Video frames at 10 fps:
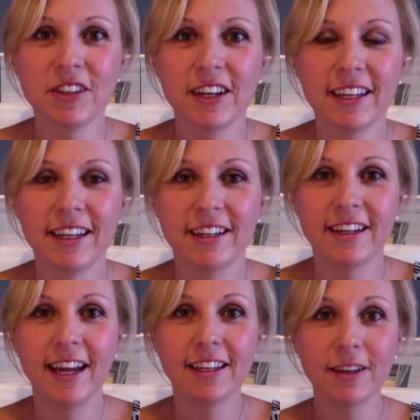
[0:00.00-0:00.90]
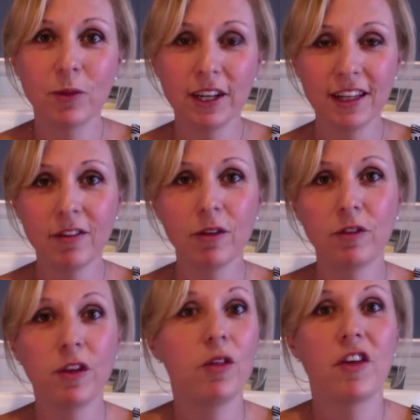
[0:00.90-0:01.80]
Shaw here, and I want to give you a
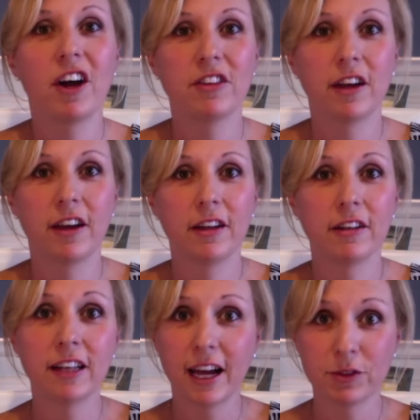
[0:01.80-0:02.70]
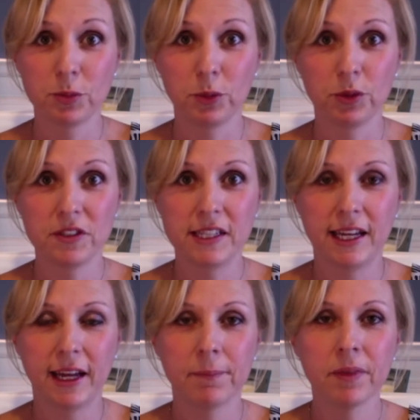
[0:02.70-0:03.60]
few thoughts on class rules
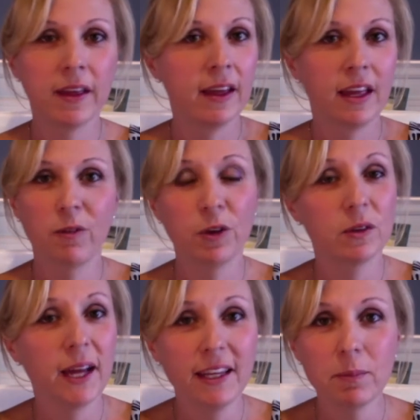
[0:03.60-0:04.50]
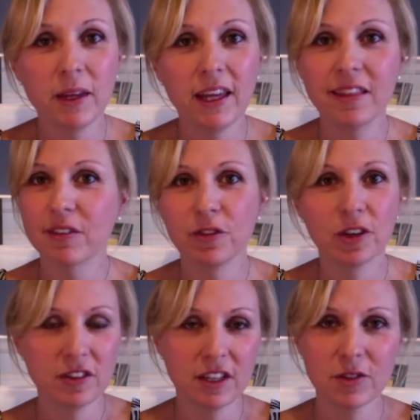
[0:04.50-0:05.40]
today. If you're like me, the
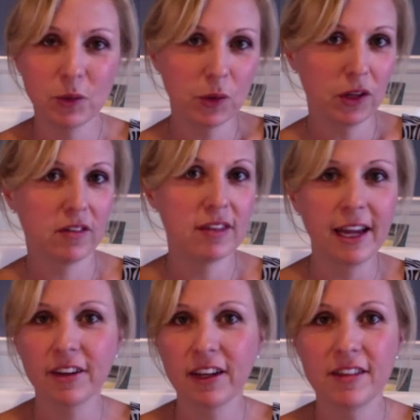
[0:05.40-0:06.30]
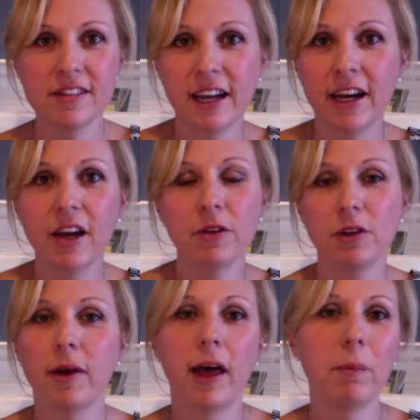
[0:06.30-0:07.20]
first day of school, you sat your kids down,
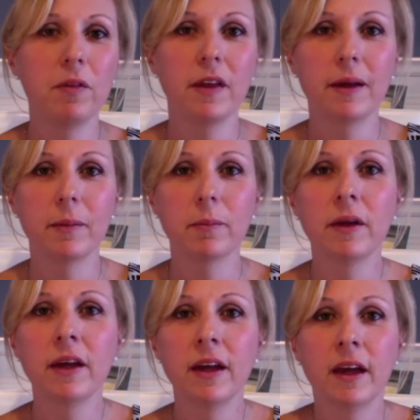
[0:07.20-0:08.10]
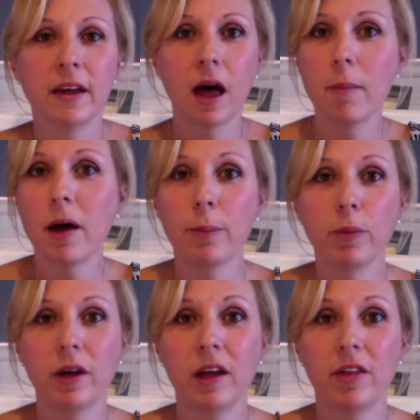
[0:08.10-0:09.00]
you helped them come up
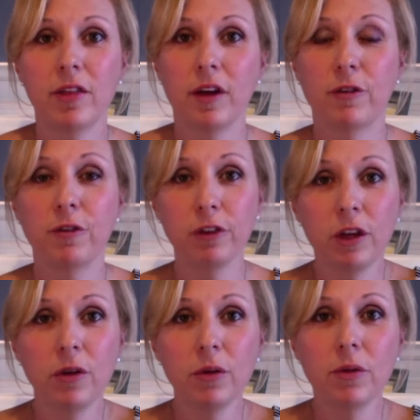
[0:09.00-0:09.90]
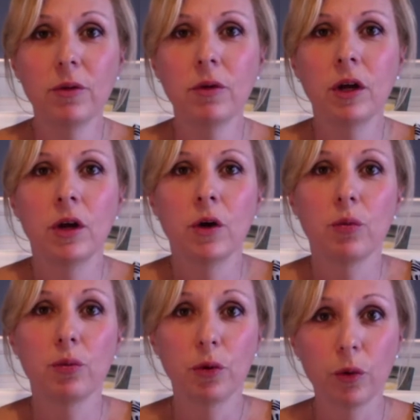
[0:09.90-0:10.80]
with a few
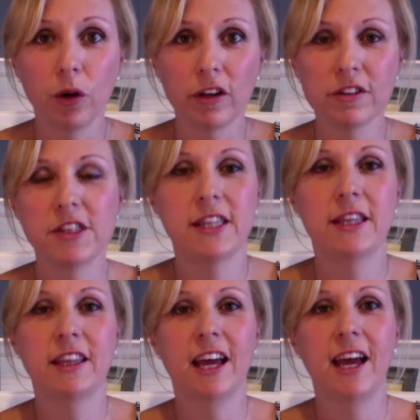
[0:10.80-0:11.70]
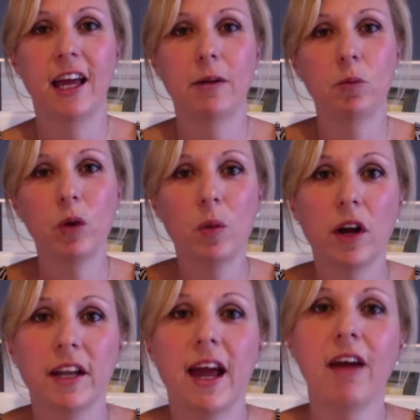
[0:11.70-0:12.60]
rules that we
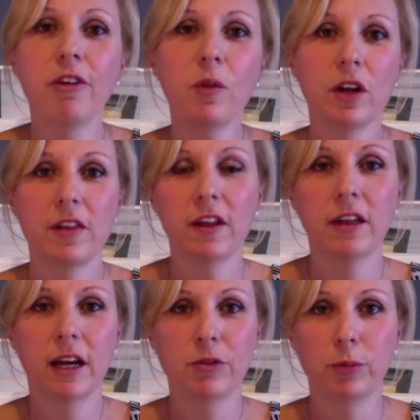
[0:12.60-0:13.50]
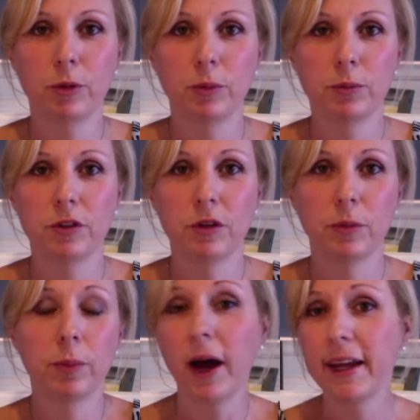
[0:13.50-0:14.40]
wanted everyone in the classroom to
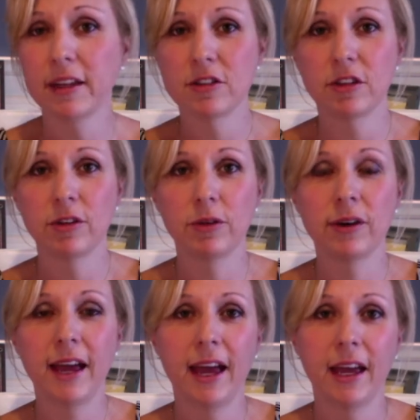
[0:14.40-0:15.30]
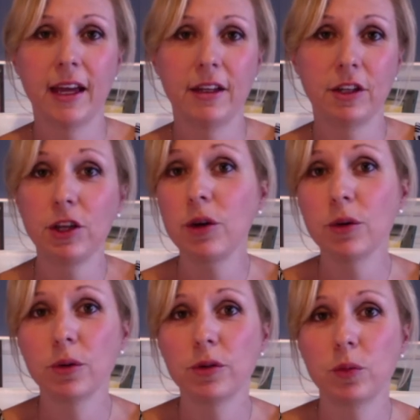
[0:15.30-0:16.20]
buy into and
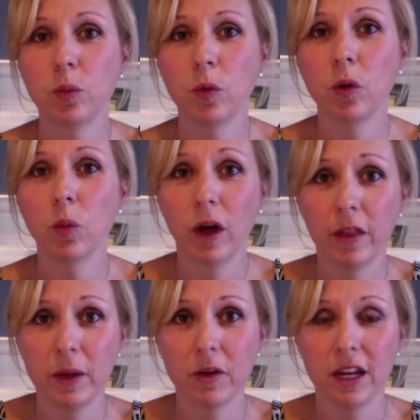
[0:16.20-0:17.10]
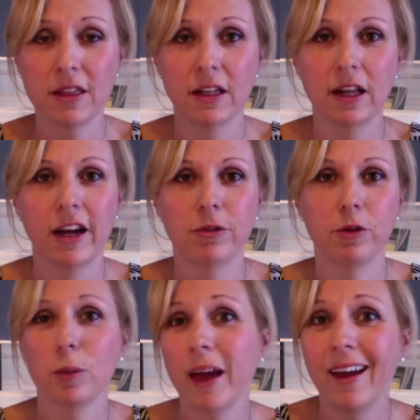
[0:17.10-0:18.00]
use while they were in the
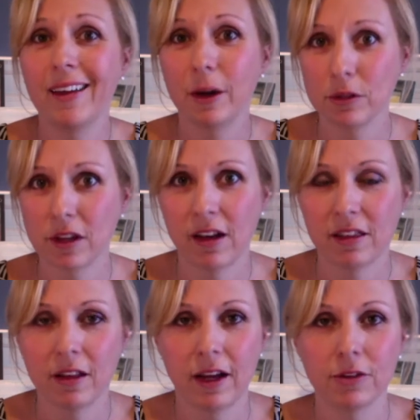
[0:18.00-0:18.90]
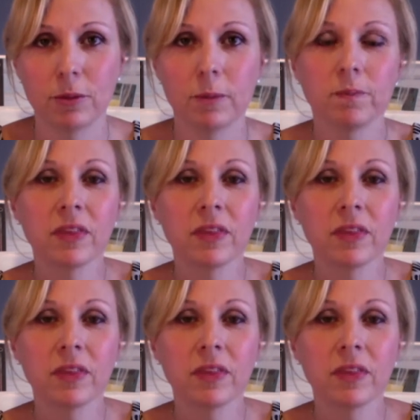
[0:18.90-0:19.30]
classroom and outside of the classroom.